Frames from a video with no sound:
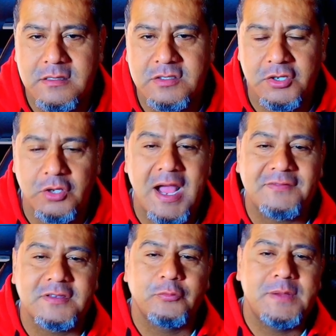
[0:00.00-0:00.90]
So you'll
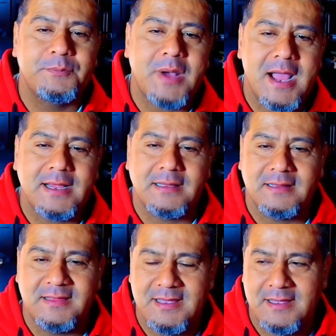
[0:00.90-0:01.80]
have to
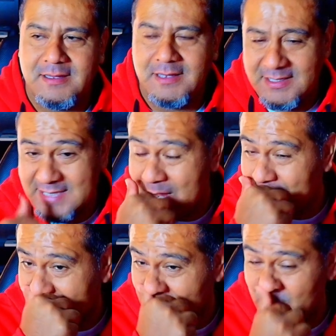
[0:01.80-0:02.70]
rebuy the exam
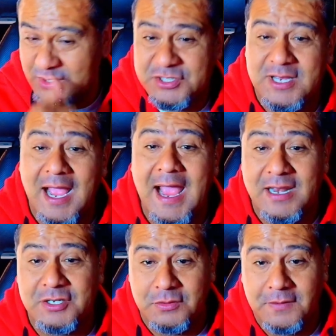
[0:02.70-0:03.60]
again, which I had
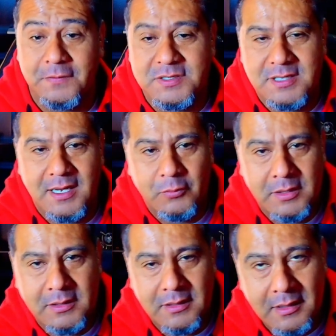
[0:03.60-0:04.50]
to do the first time
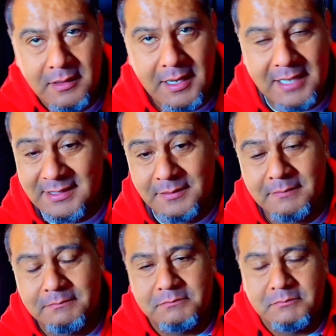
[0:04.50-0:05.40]
when I didn't
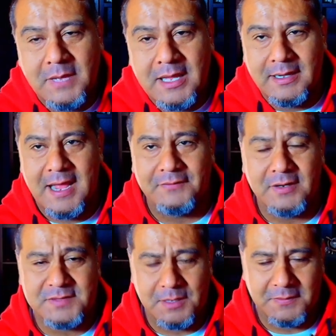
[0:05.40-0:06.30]
have
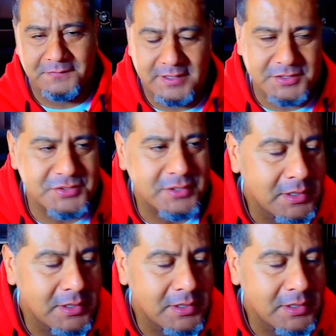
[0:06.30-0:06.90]
enough time to finish.